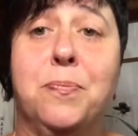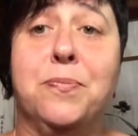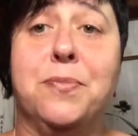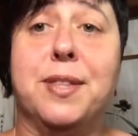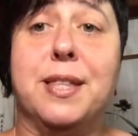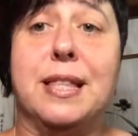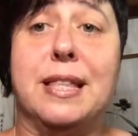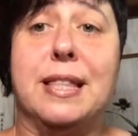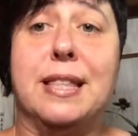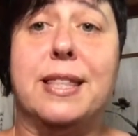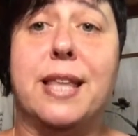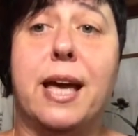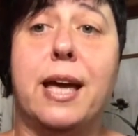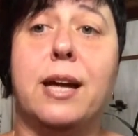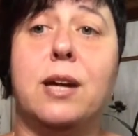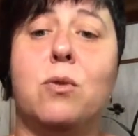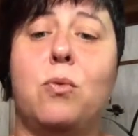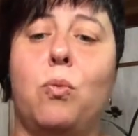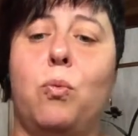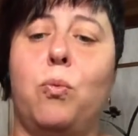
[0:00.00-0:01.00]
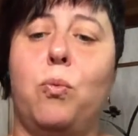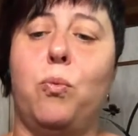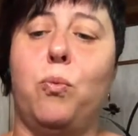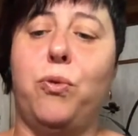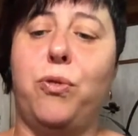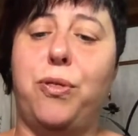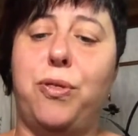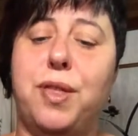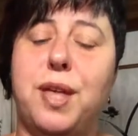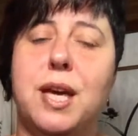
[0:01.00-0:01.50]
then
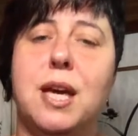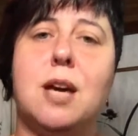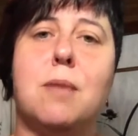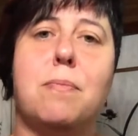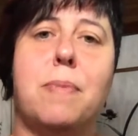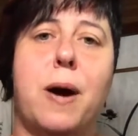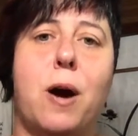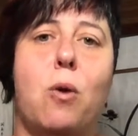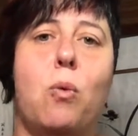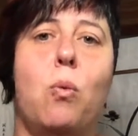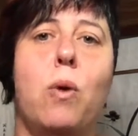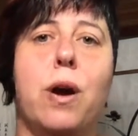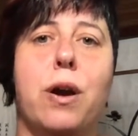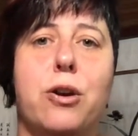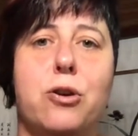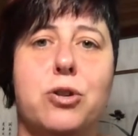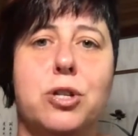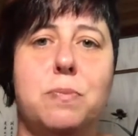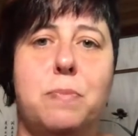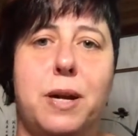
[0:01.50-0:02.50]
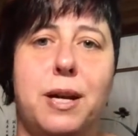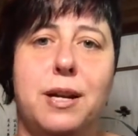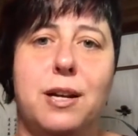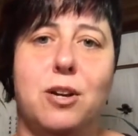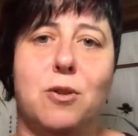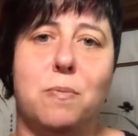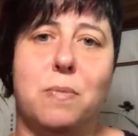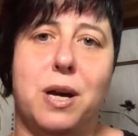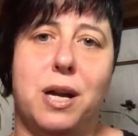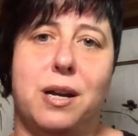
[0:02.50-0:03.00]
think about where you're spending your
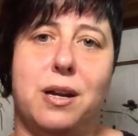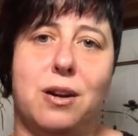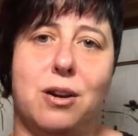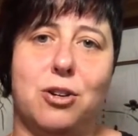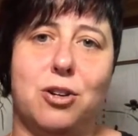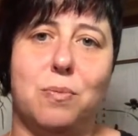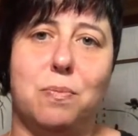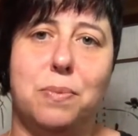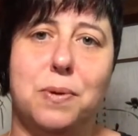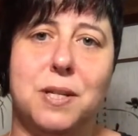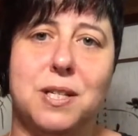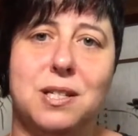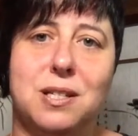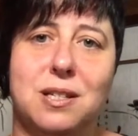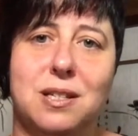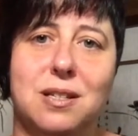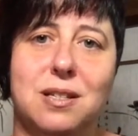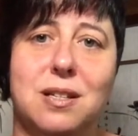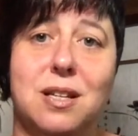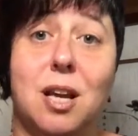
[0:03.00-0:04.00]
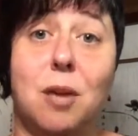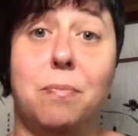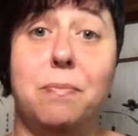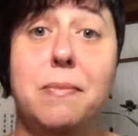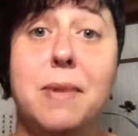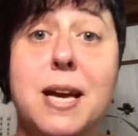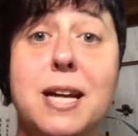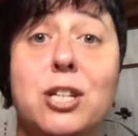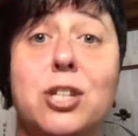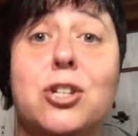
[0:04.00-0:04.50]
money on your business and
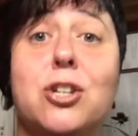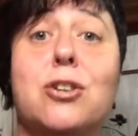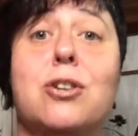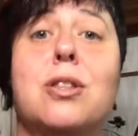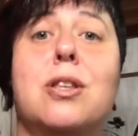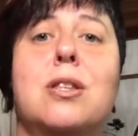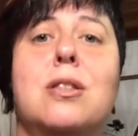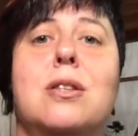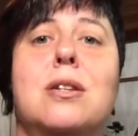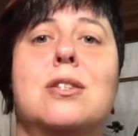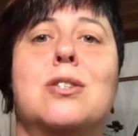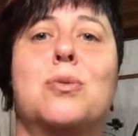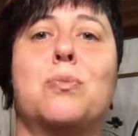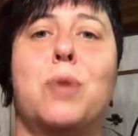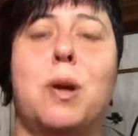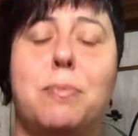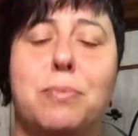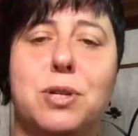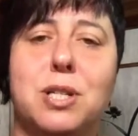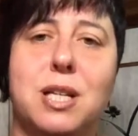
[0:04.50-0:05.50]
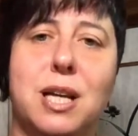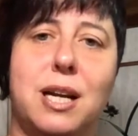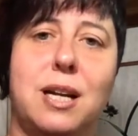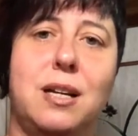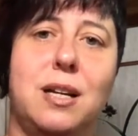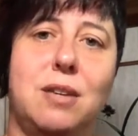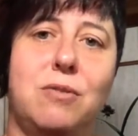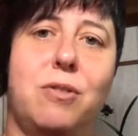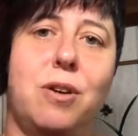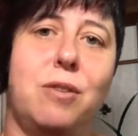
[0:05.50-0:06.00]
make sure that it's
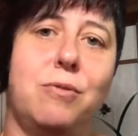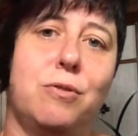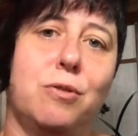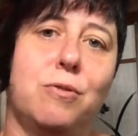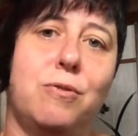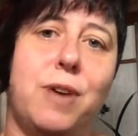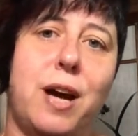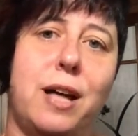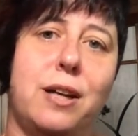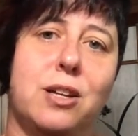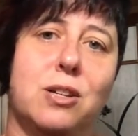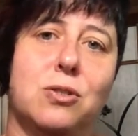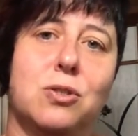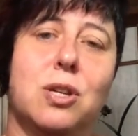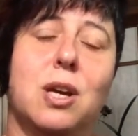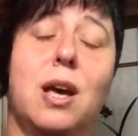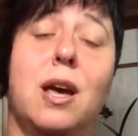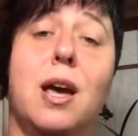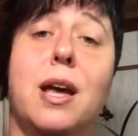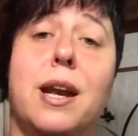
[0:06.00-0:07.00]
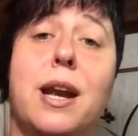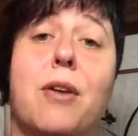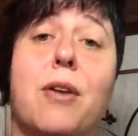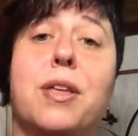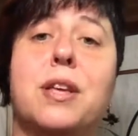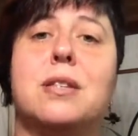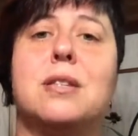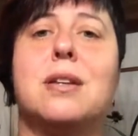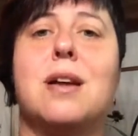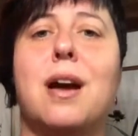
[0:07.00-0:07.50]
representative of your values. Now,
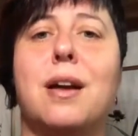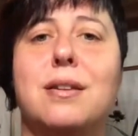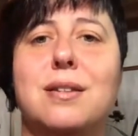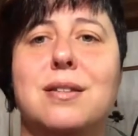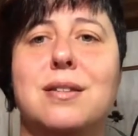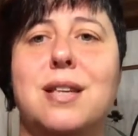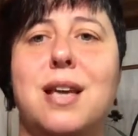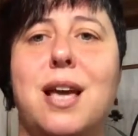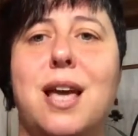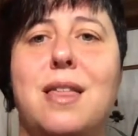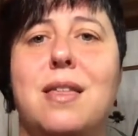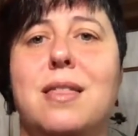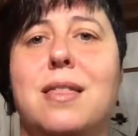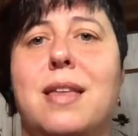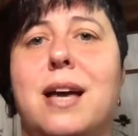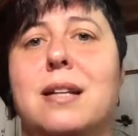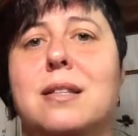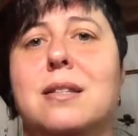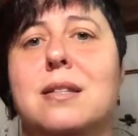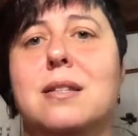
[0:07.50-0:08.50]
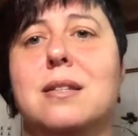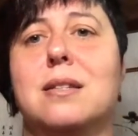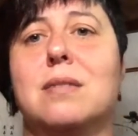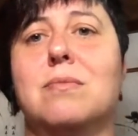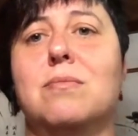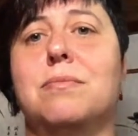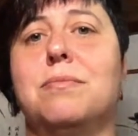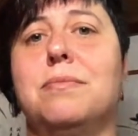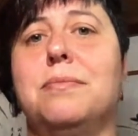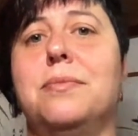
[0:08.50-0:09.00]
that's not to say that that's
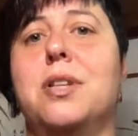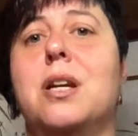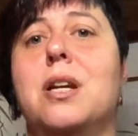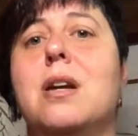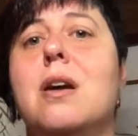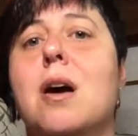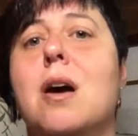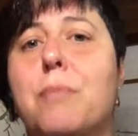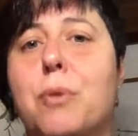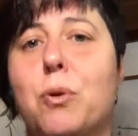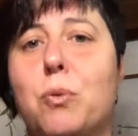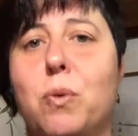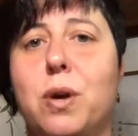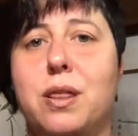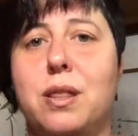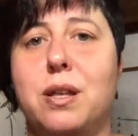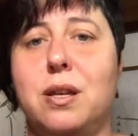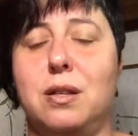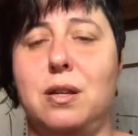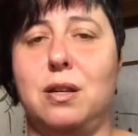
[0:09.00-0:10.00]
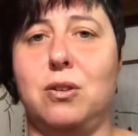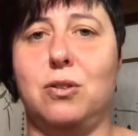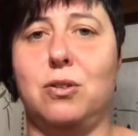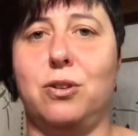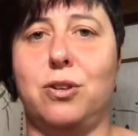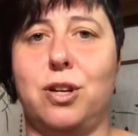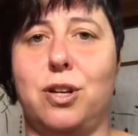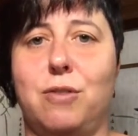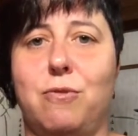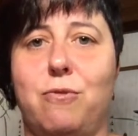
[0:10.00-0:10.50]
the number one thing that you're
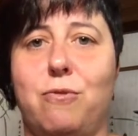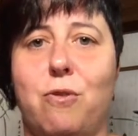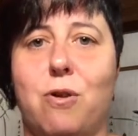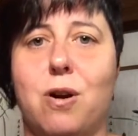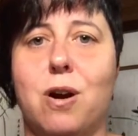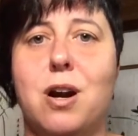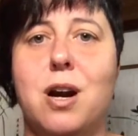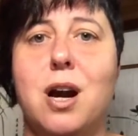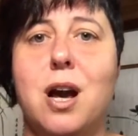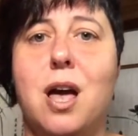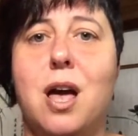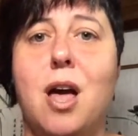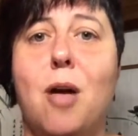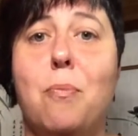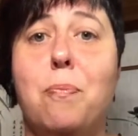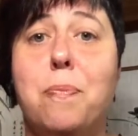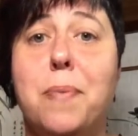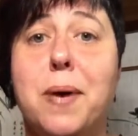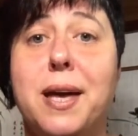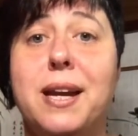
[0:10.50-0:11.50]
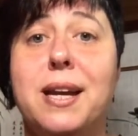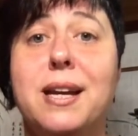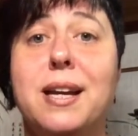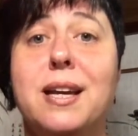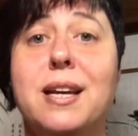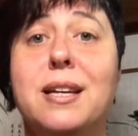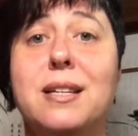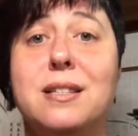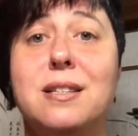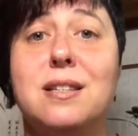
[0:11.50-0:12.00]
looking for, but it
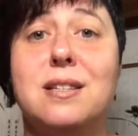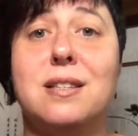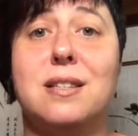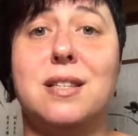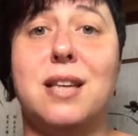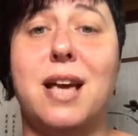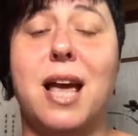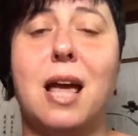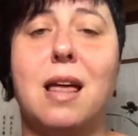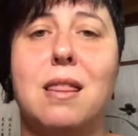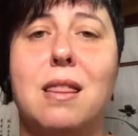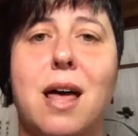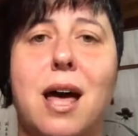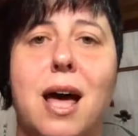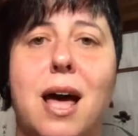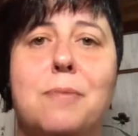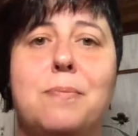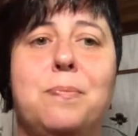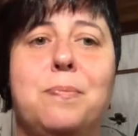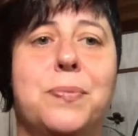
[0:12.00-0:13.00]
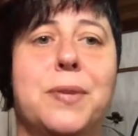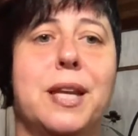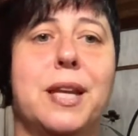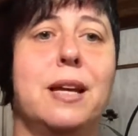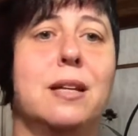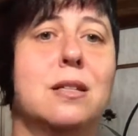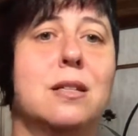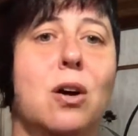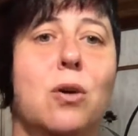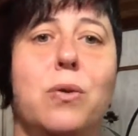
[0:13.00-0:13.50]
is to say that
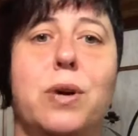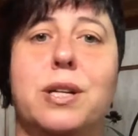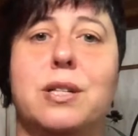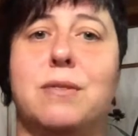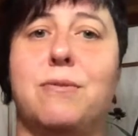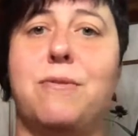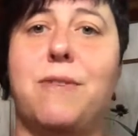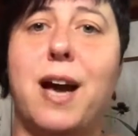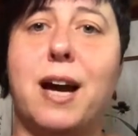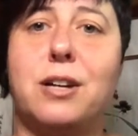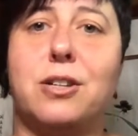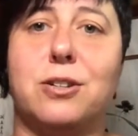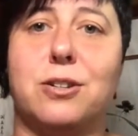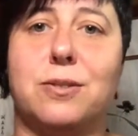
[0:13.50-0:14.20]
it's always a factor.